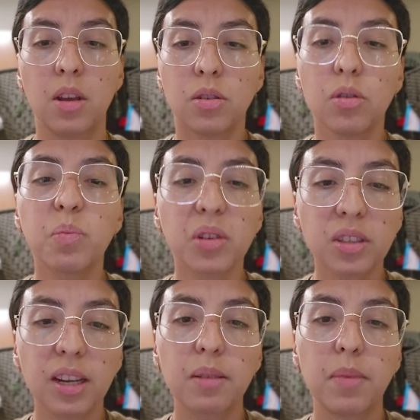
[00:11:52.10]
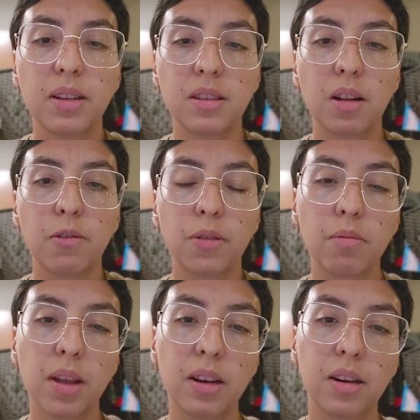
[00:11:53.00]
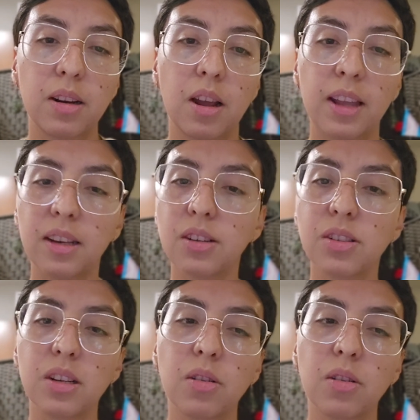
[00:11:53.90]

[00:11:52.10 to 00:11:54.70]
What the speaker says: to protect myself from energy